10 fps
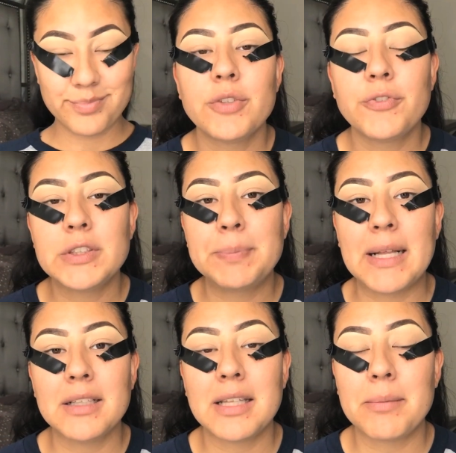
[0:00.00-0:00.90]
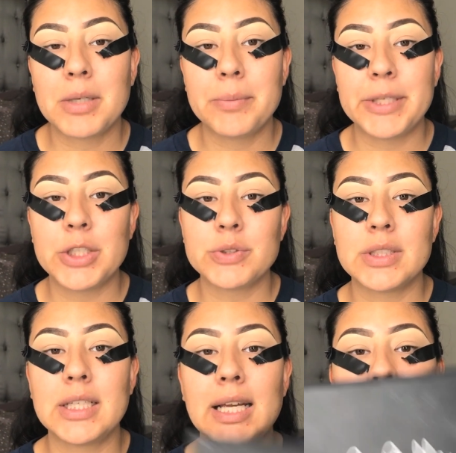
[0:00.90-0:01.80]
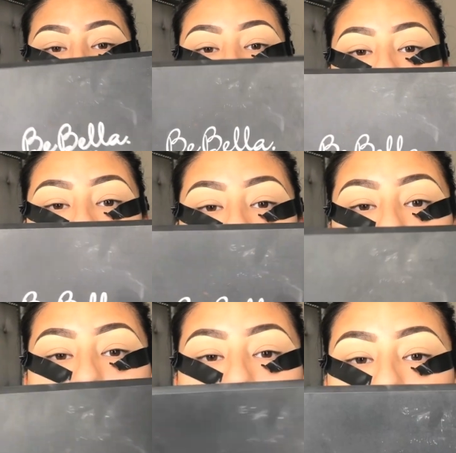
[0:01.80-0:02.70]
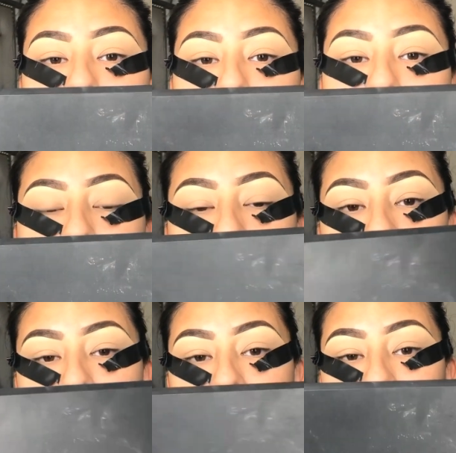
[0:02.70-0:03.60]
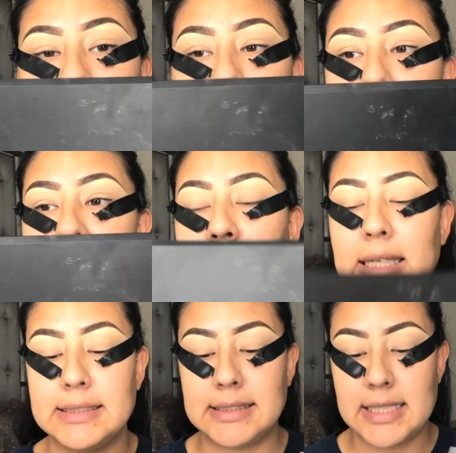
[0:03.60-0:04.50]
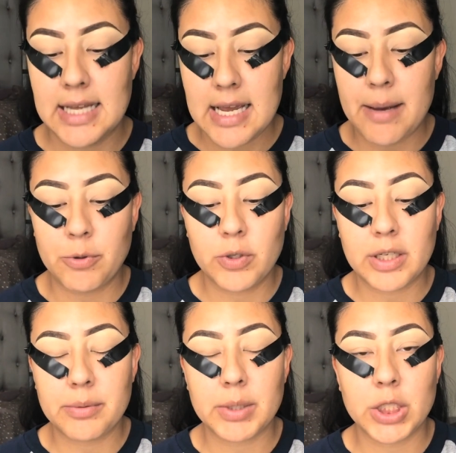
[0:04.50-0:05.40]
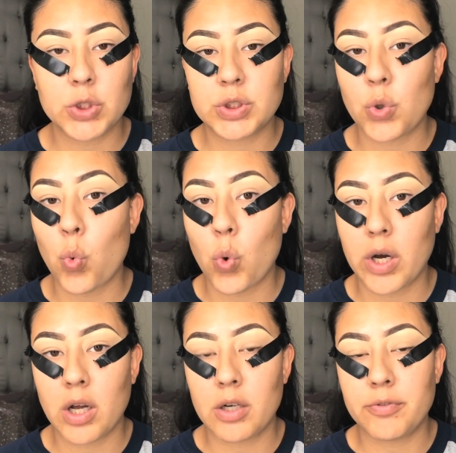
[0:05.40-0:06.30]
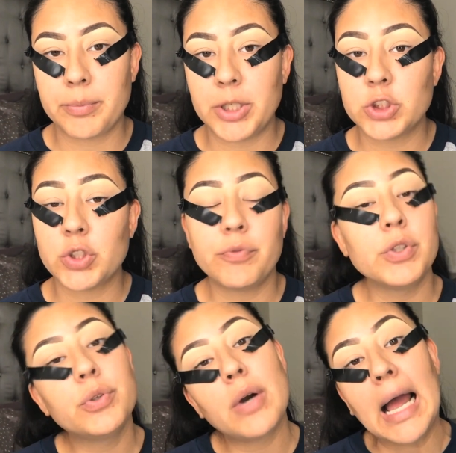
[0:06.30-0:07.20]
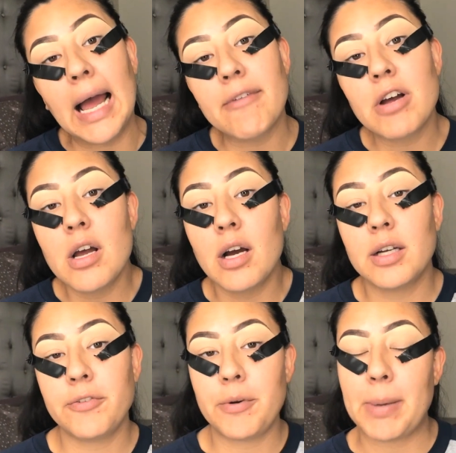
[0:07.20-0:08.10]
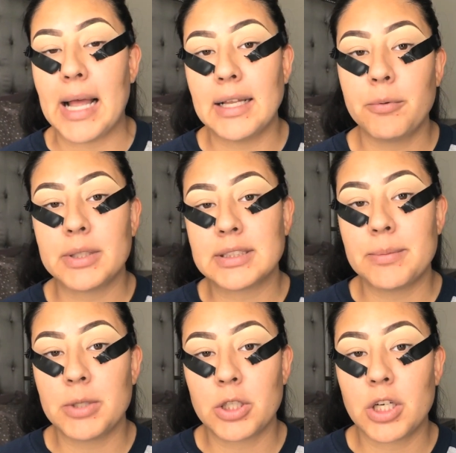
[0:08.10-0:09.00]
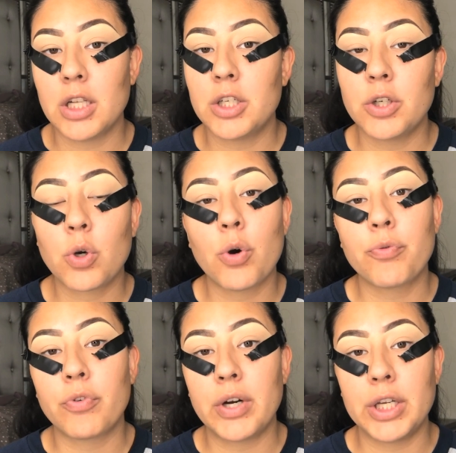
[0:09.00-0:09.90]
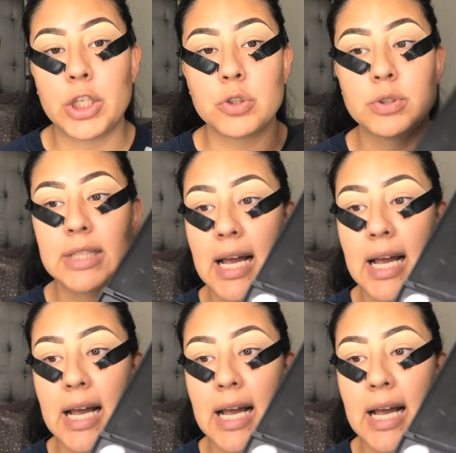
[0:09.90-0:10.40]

The first palette that I'm gonna be using is the Be Bella B35D palette. I'm only gonna be using one color from here, so if you do have a different palette with a similar color, go for it, use